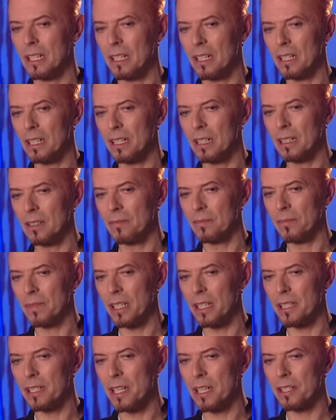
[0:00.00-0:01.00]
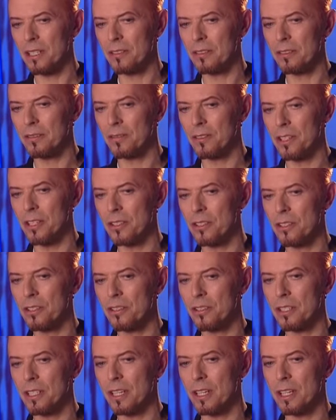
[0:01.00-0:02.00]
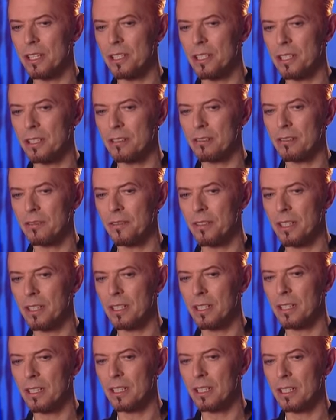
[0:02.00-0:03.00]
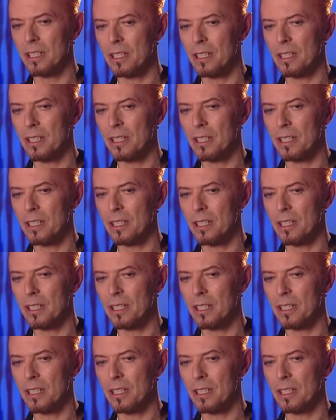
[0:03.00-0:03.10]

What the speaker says: I tend to have just used the idea of the